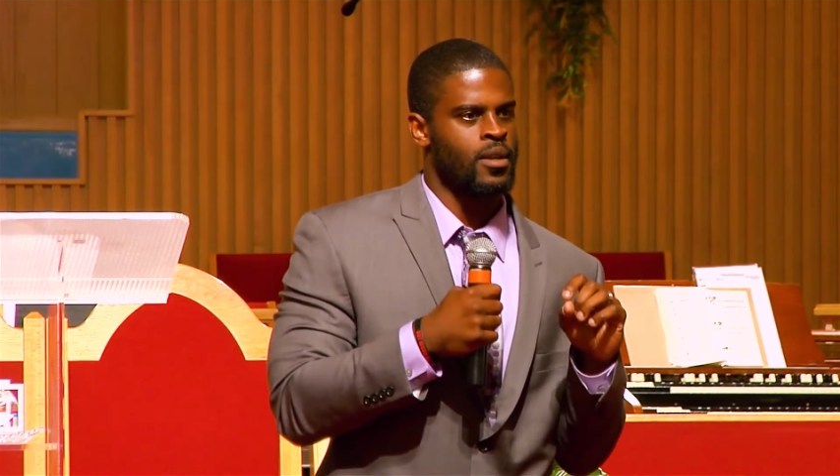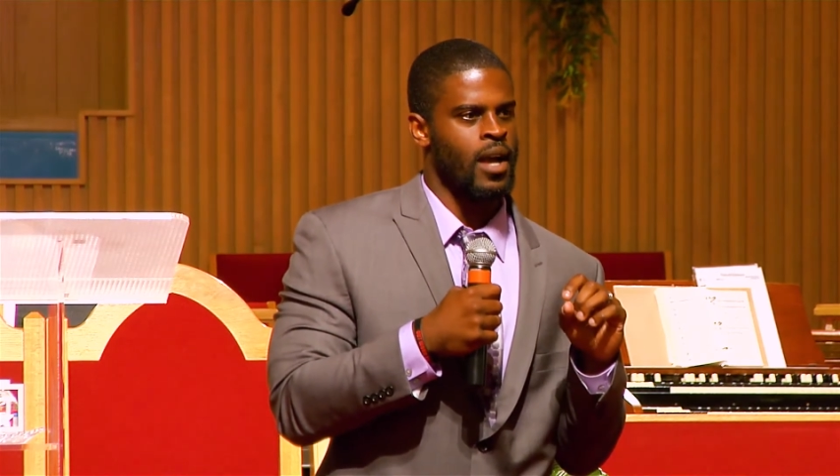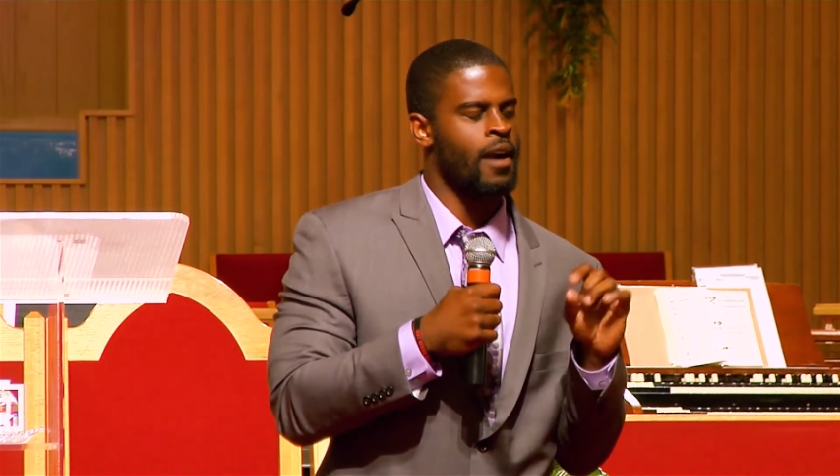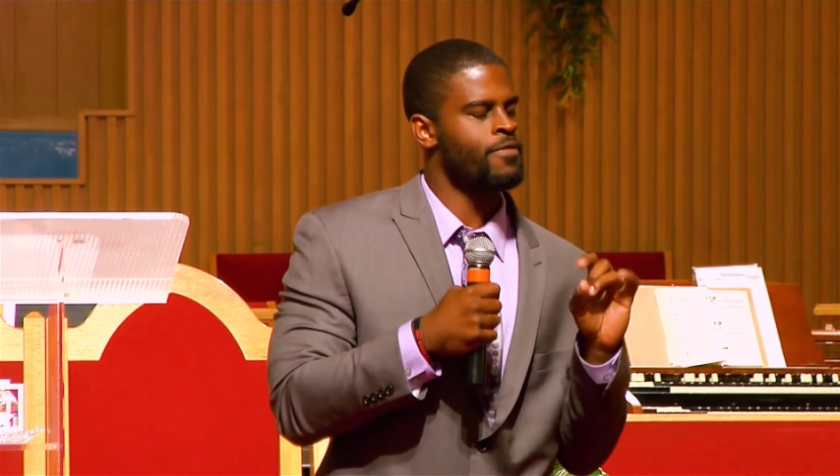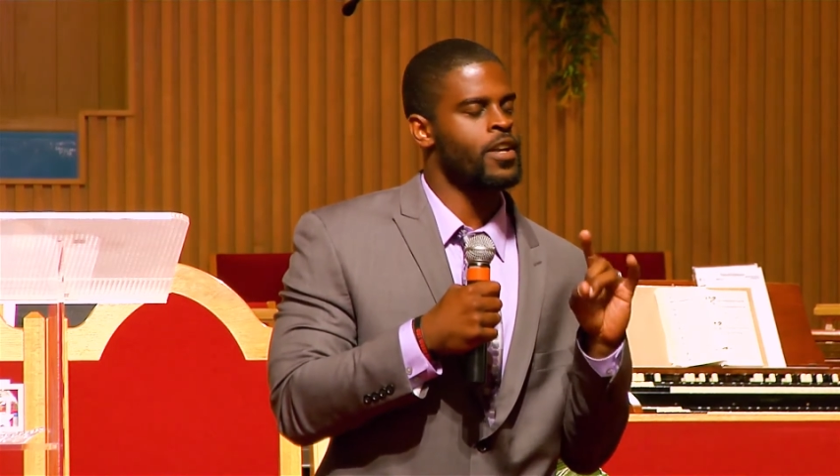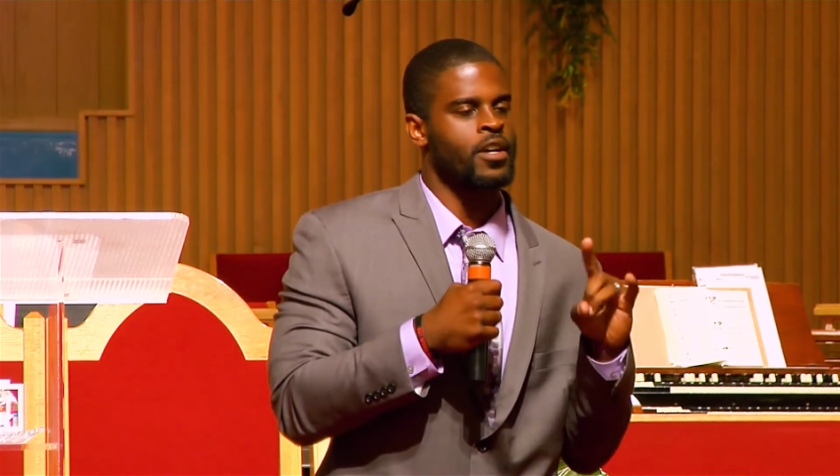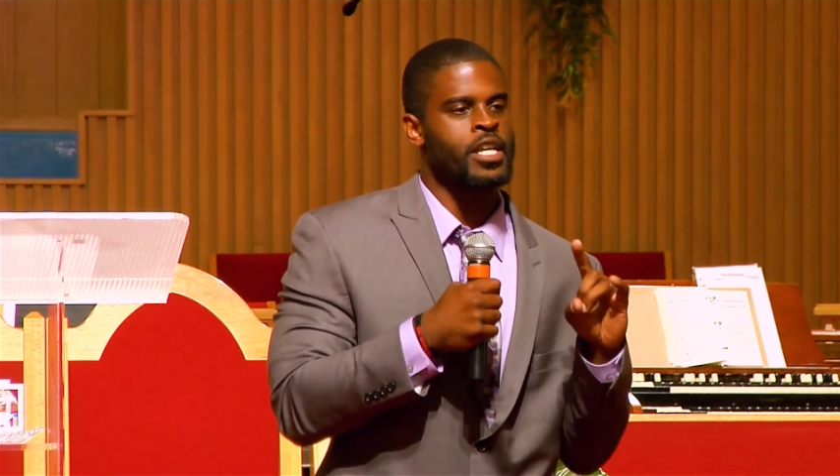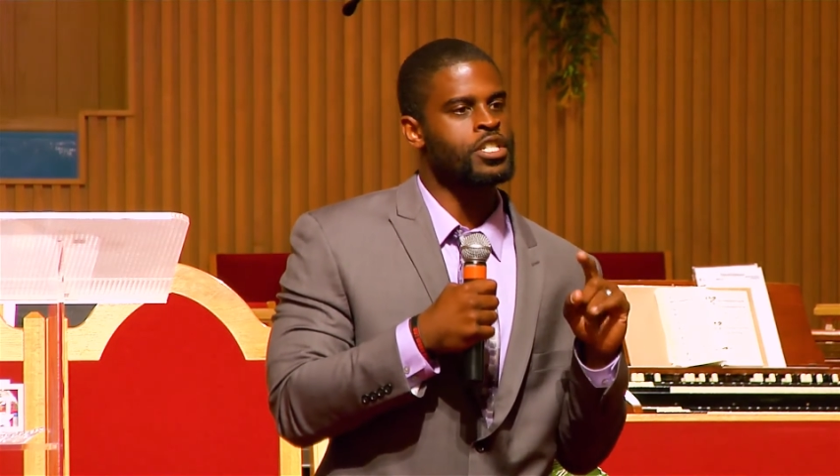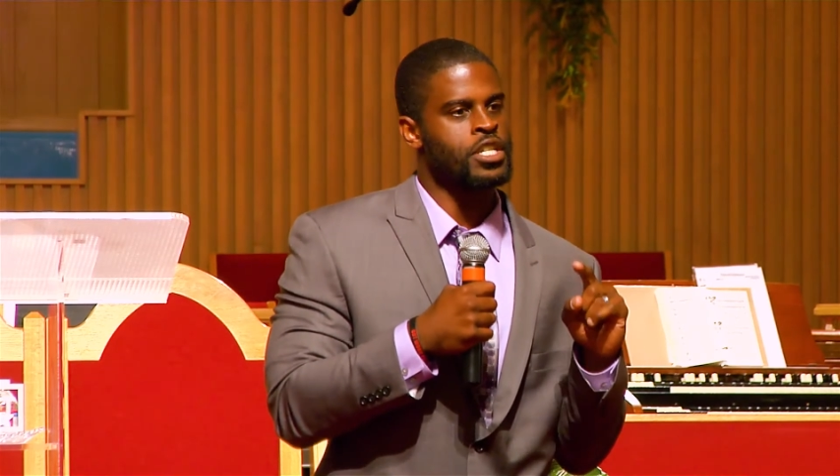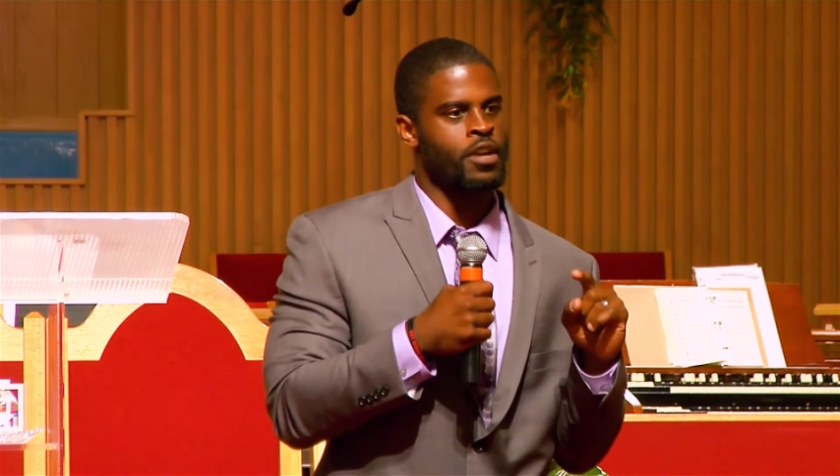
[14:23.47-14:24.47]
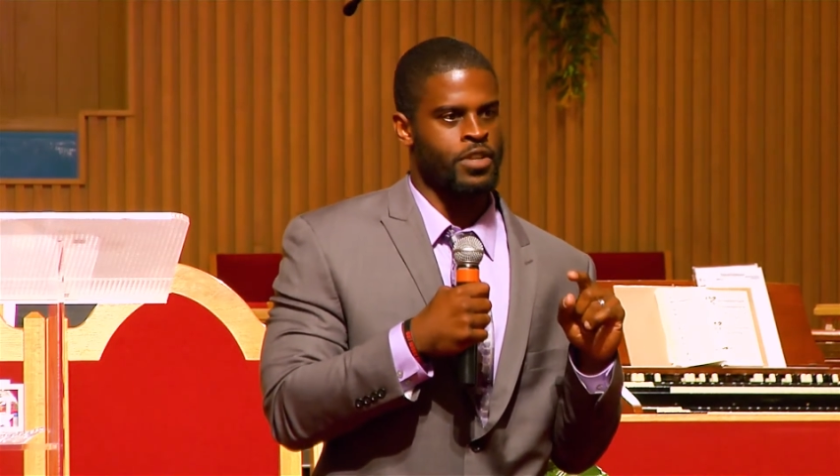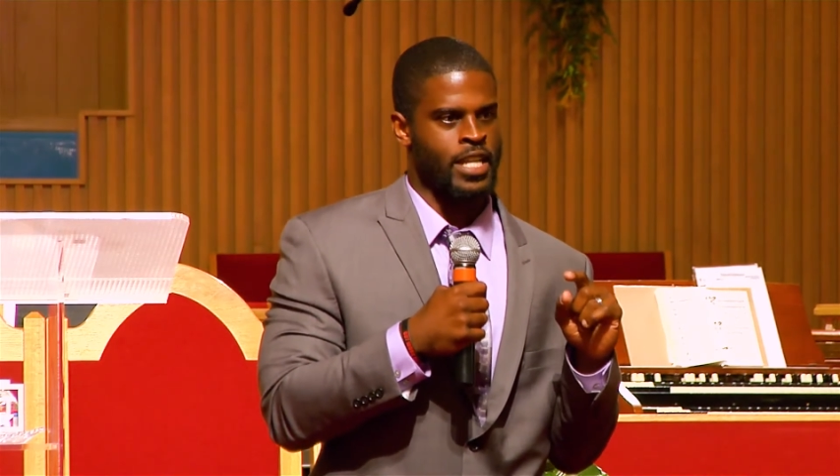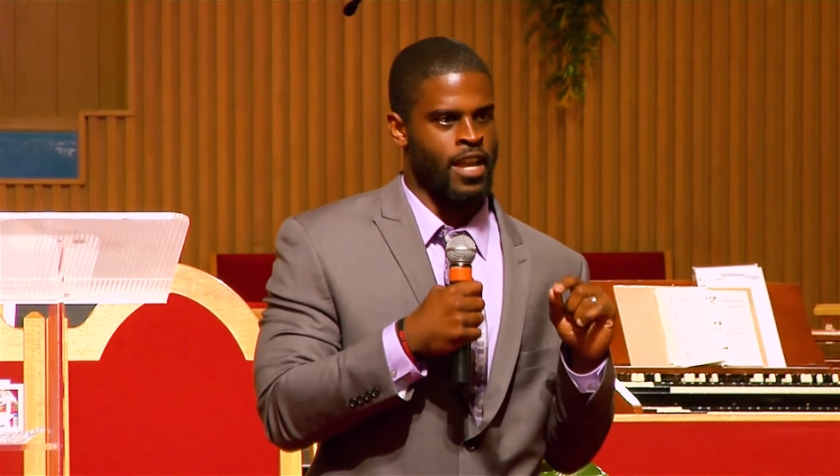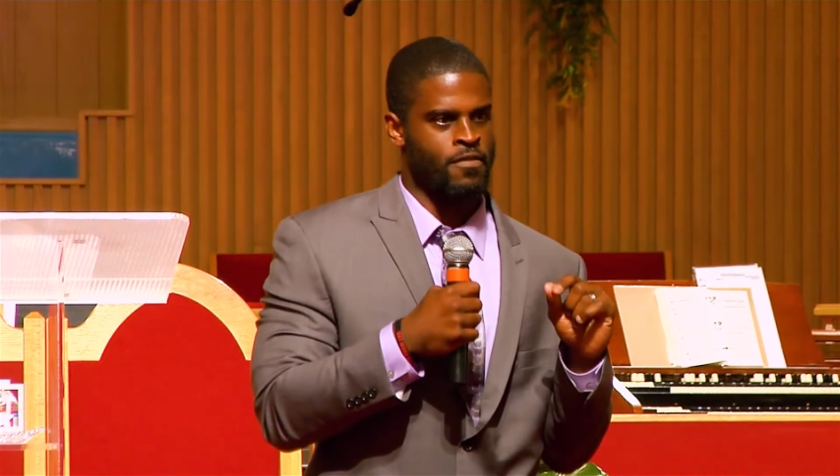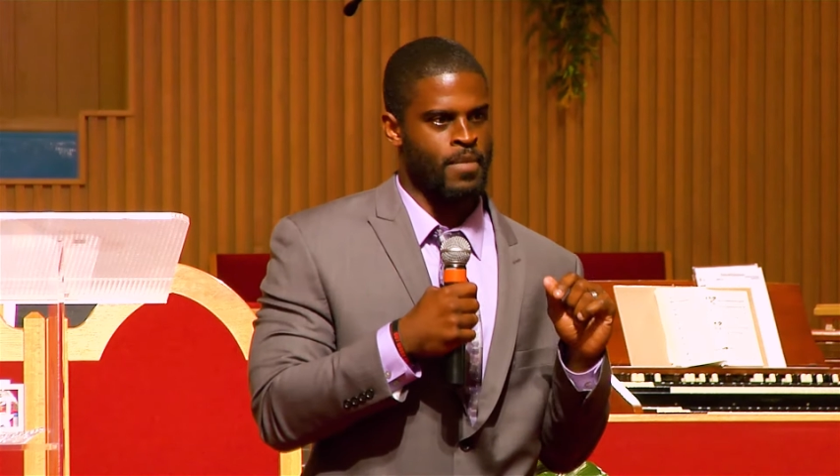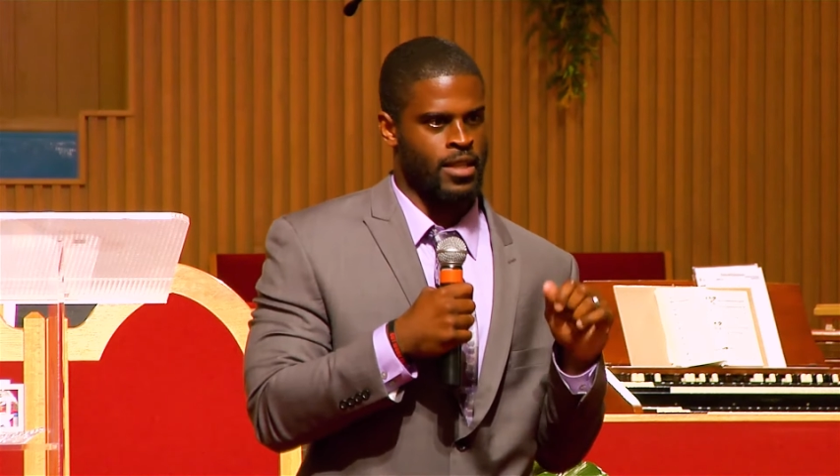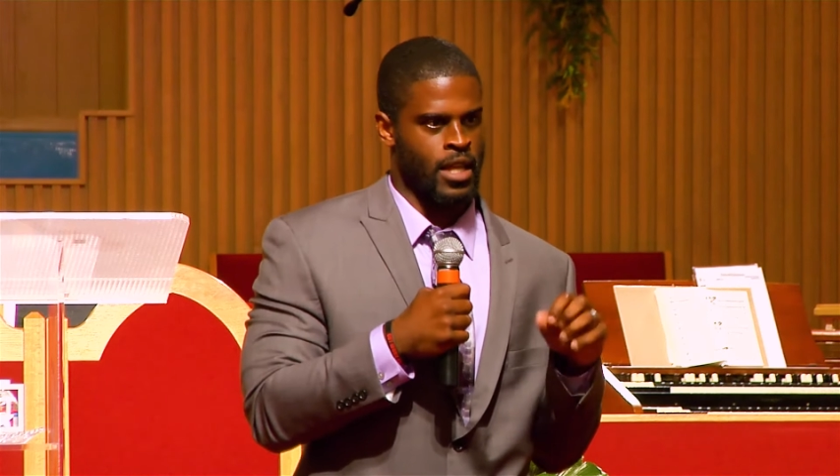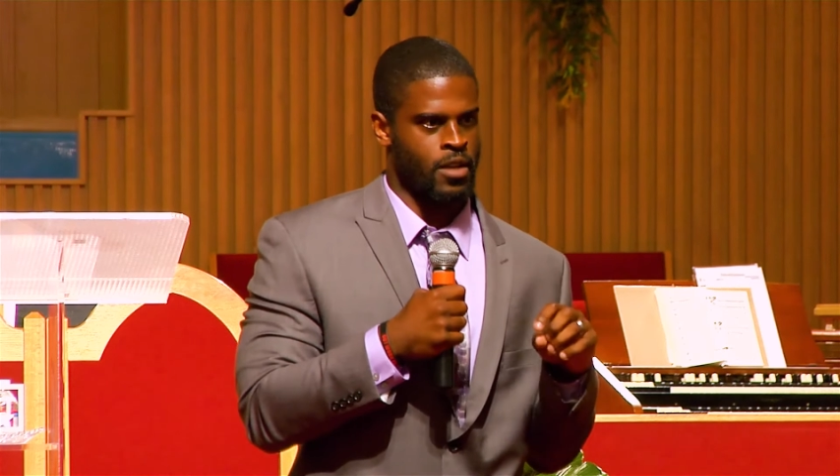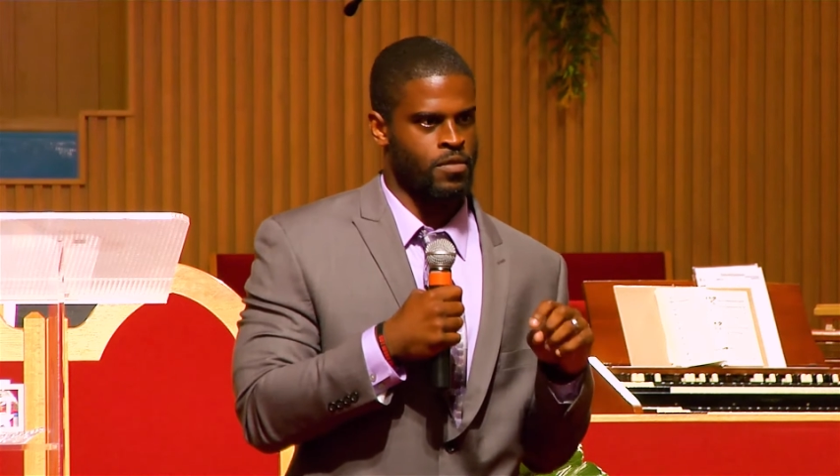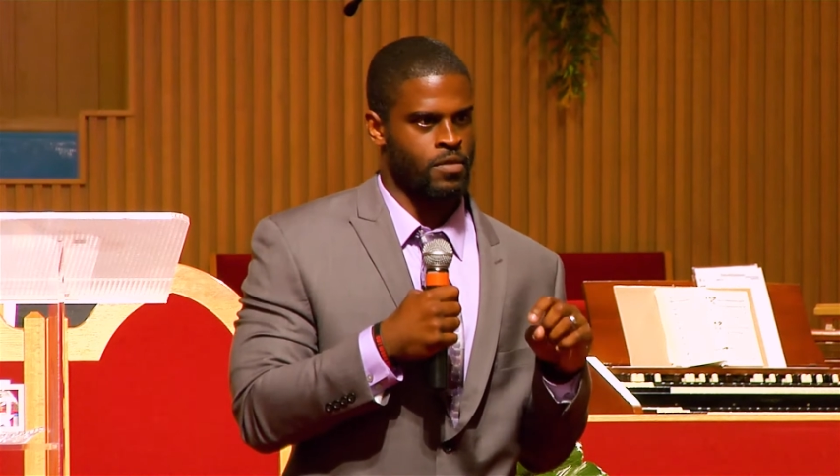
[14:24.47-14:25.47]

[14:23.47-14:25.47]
I fail each and every day of my life.